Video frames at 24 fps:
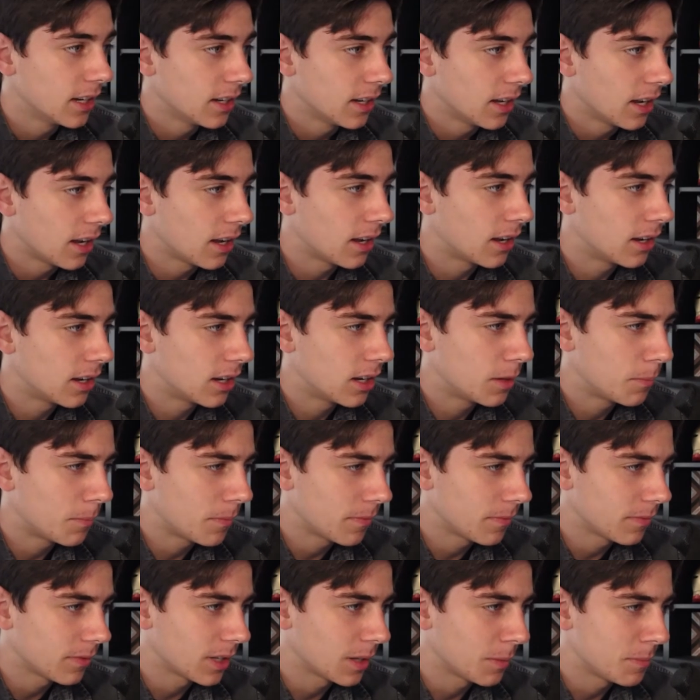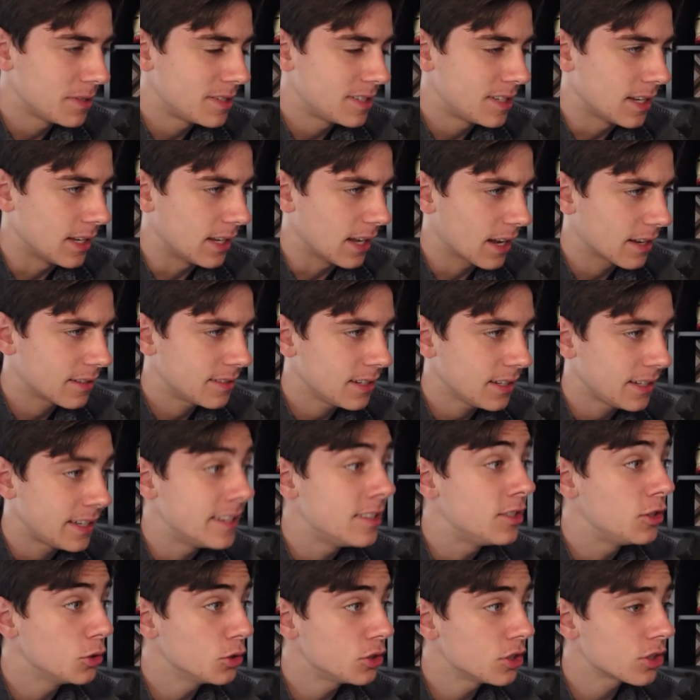Let me see.
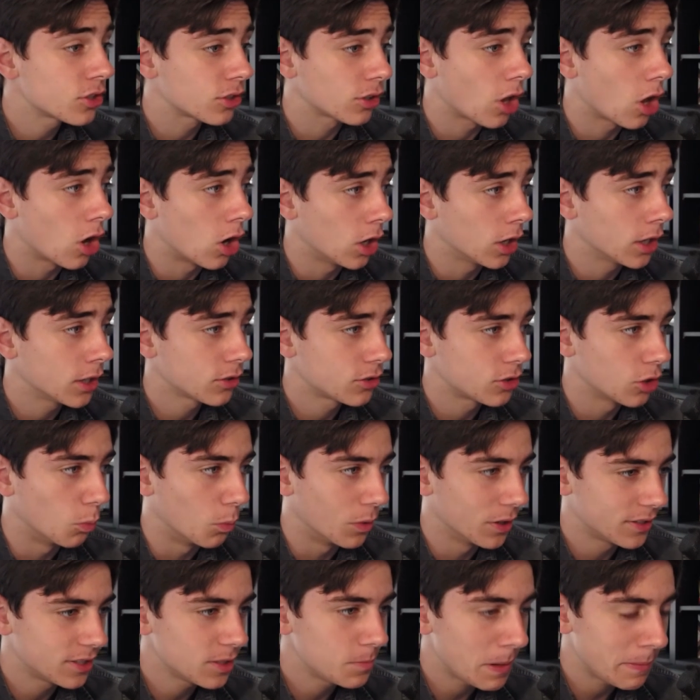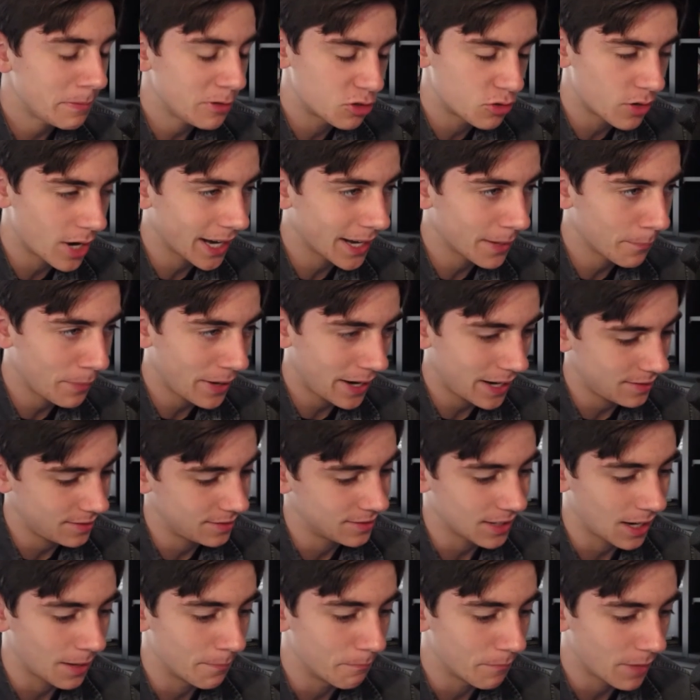He's used his Log, so once his baby dragon
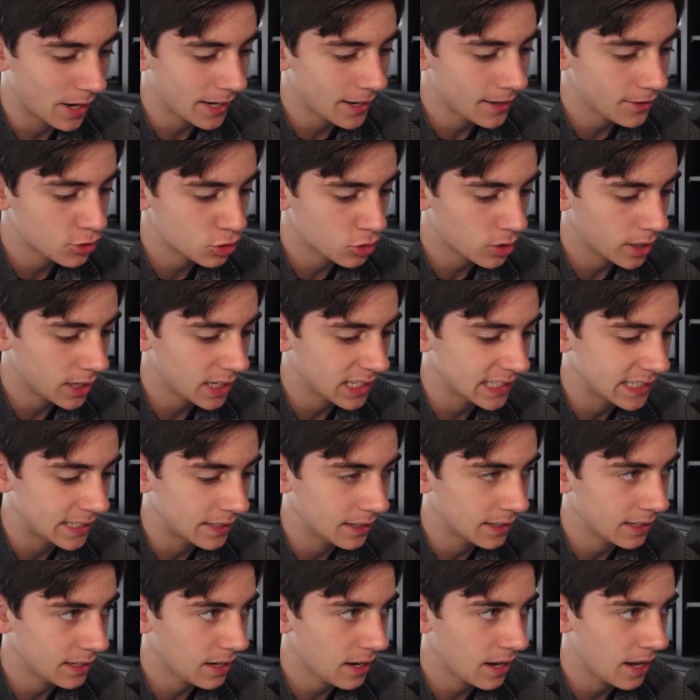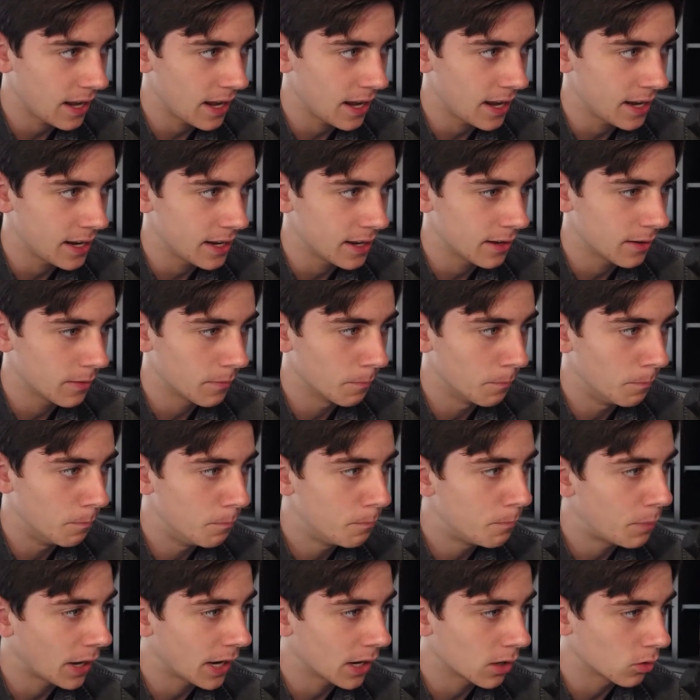passes, I might try to get a
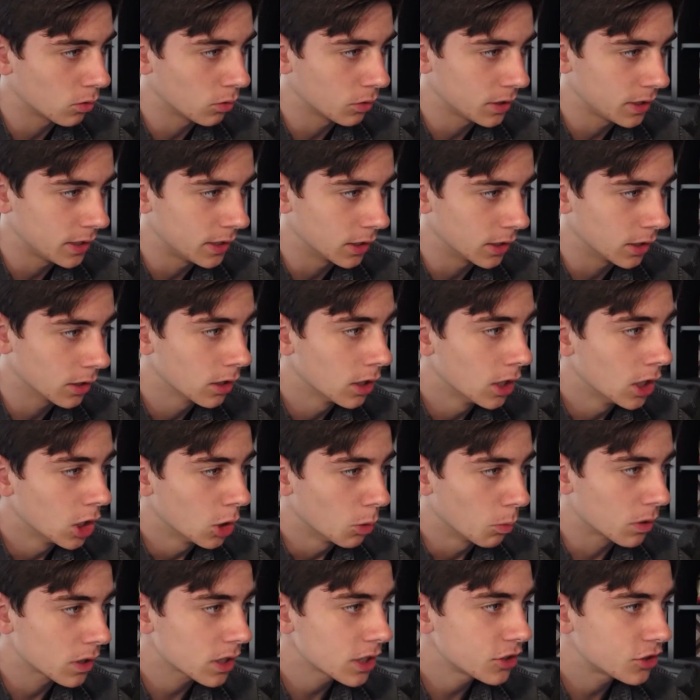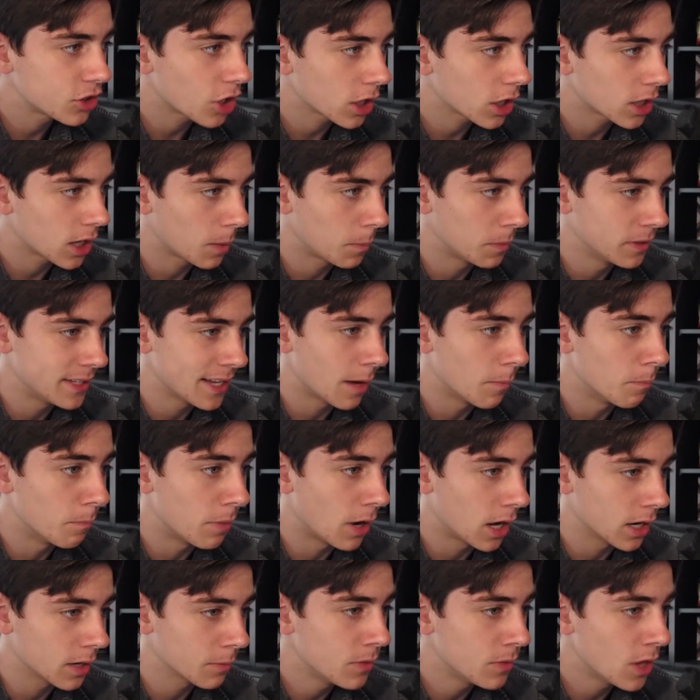barrel here. We're gonna Dark Goblin down
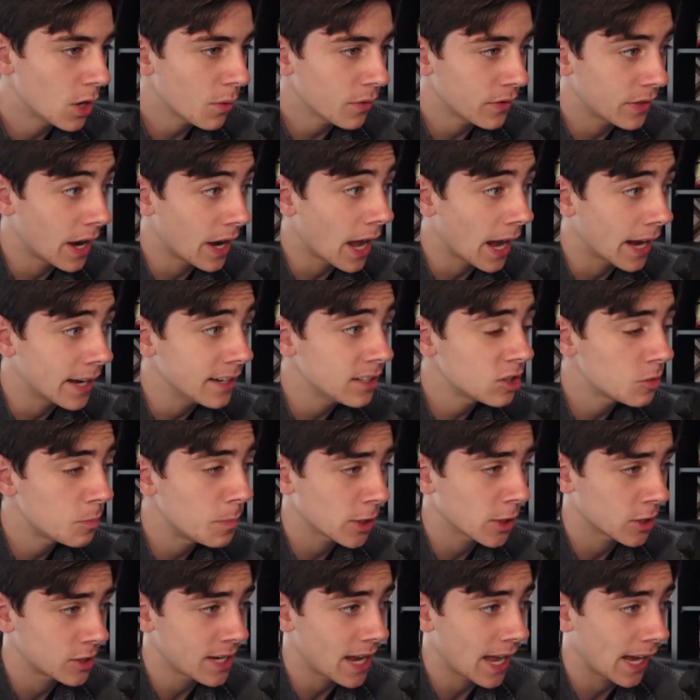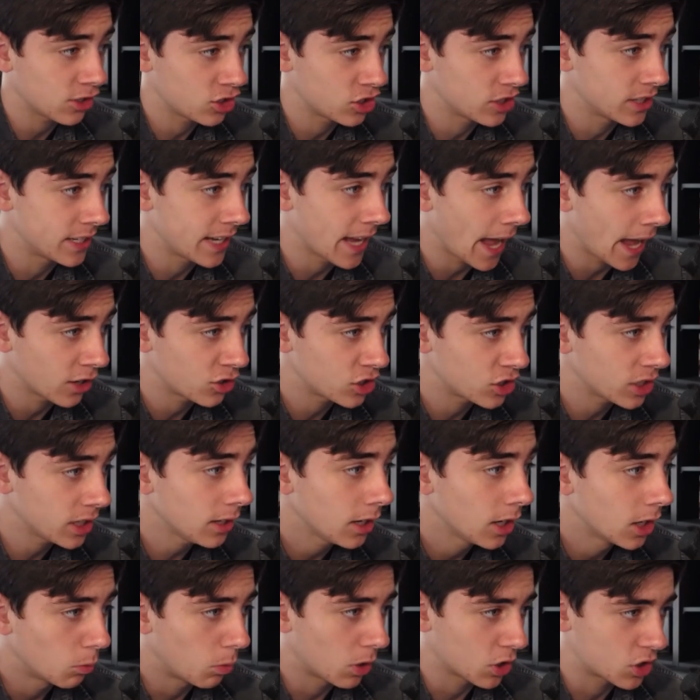bottom, though, and then Ice Spirit to actually catch it.
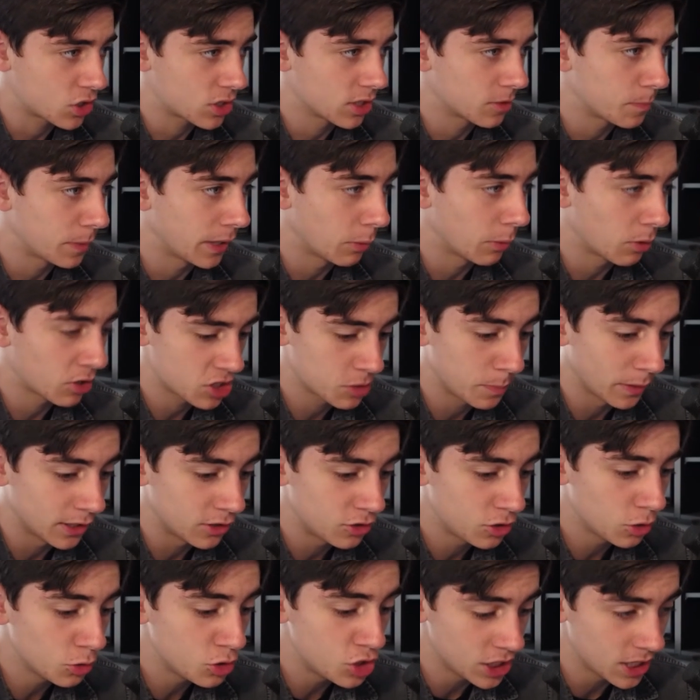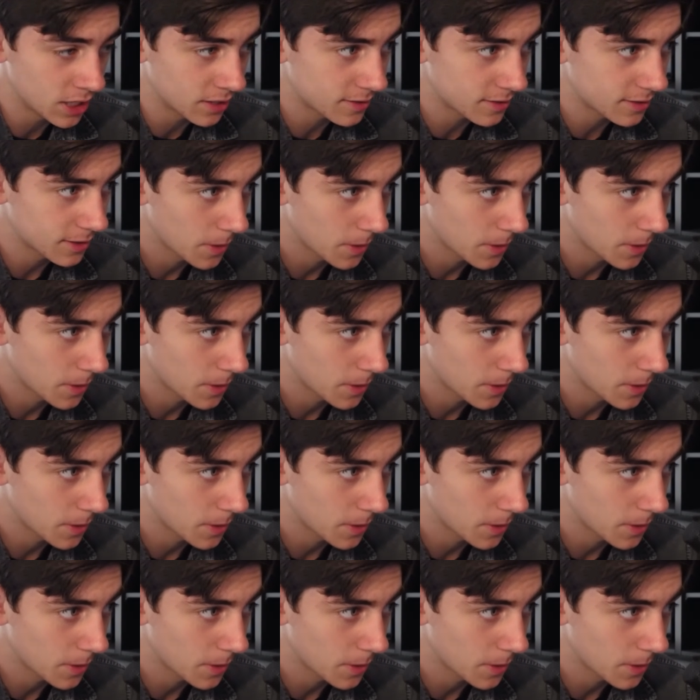Watch this play. Watch this play. Too genius.